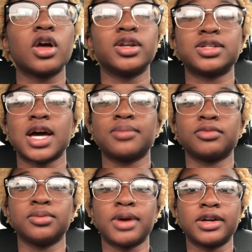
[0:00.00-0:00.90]
in a
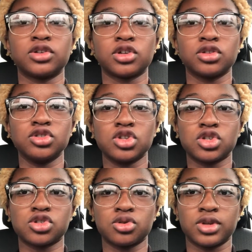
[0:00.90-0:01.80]
timely manner,
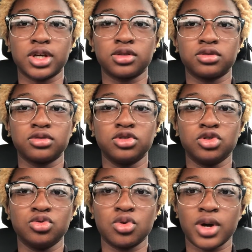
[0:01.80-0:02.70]
just so that
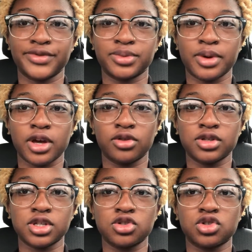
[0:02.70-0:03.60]
you don't have to pay all
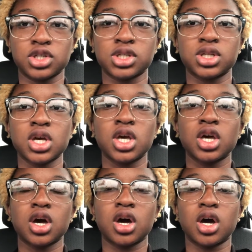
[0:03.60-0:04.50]
this interest.
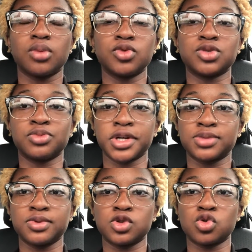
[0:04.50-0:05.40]
Which
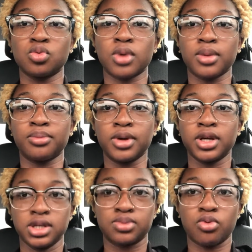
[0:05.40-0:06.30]
brings me to my
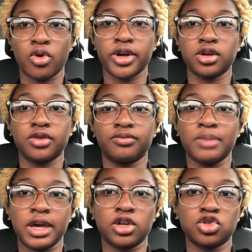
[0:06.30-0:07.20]
biggest point of
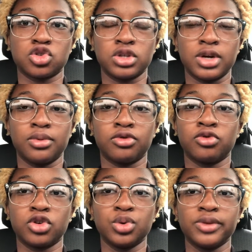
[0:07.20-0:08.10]
making sure that
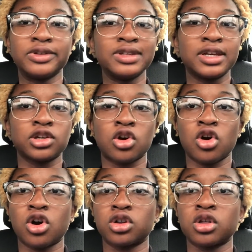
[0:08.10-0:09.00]
before you even get a
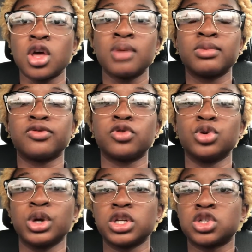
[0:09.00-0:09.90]
card, before
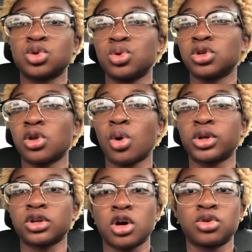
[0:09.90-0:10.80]
you get a student
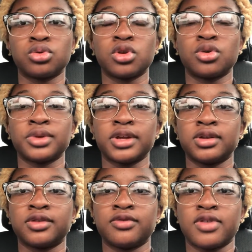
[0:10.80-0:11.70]
loan, an auto loan,
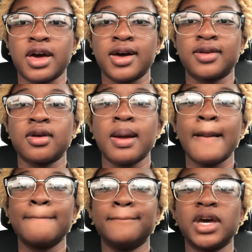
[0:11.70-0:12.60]
any of that,
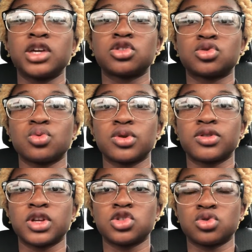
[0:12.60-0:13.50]
make sure
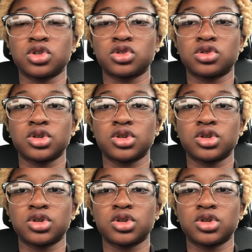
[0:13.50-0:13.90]
that your